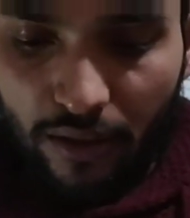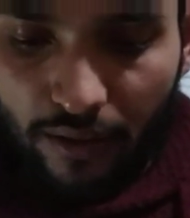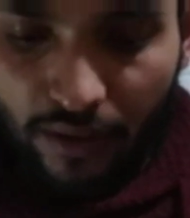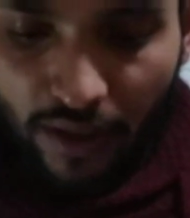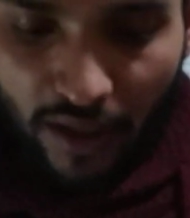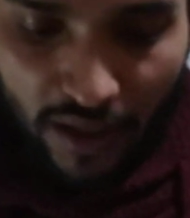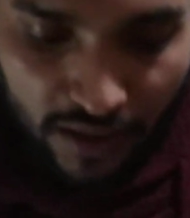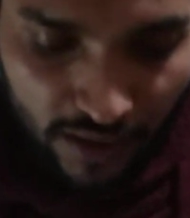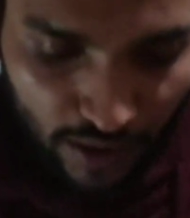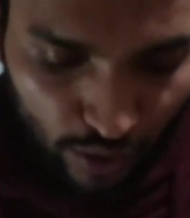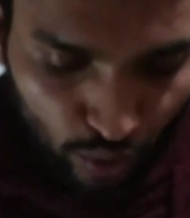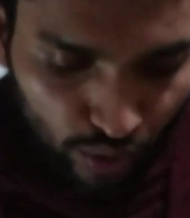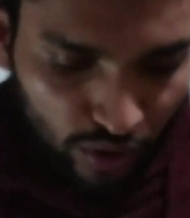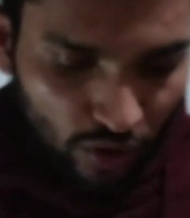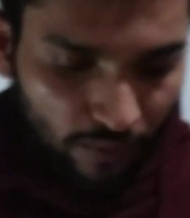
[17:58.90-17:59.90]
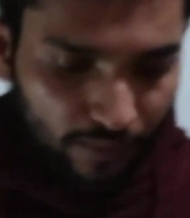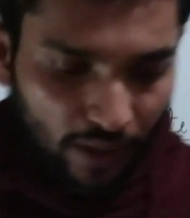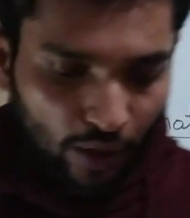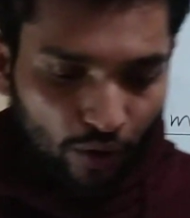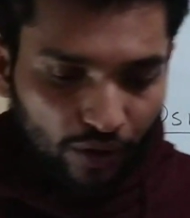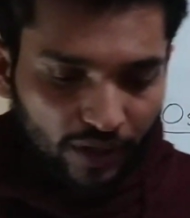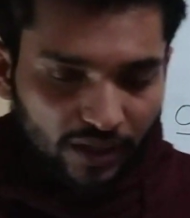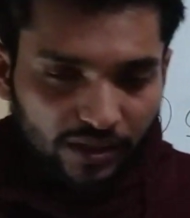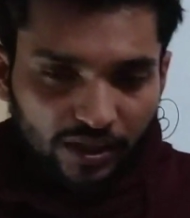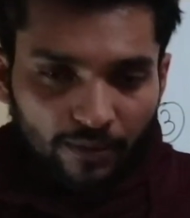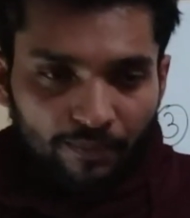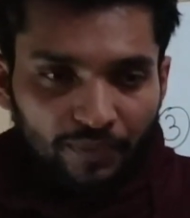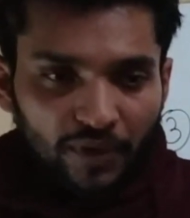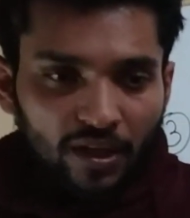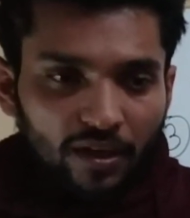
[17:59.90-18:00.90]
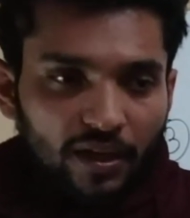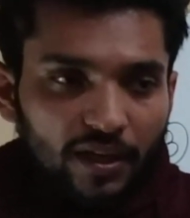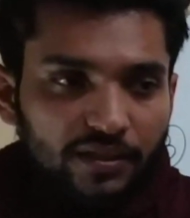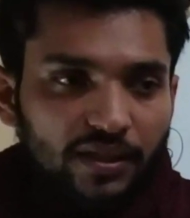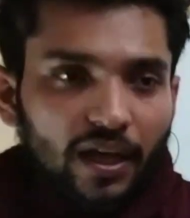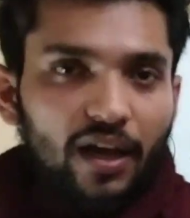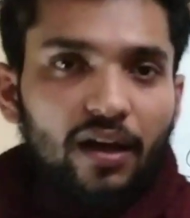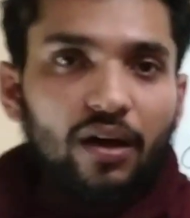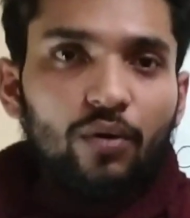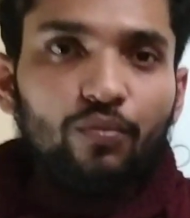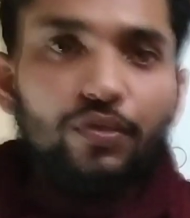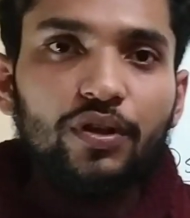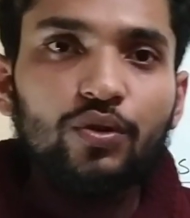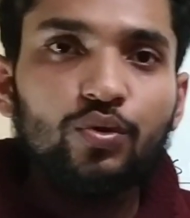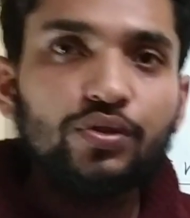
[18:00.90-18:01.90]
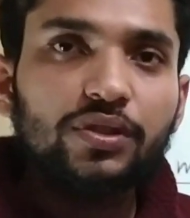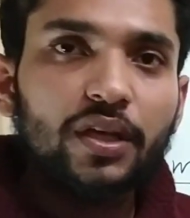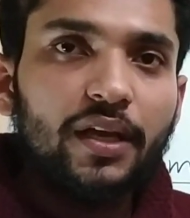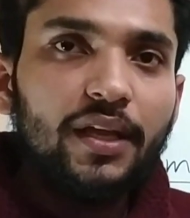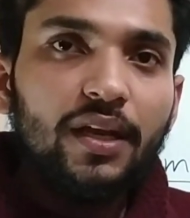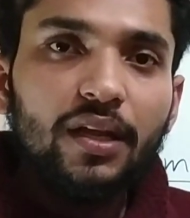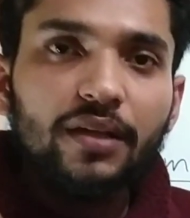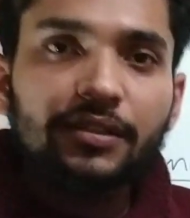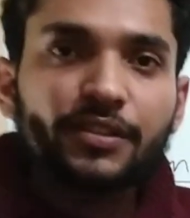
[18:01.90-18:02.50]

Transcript: there is a uses of diuretics is we use in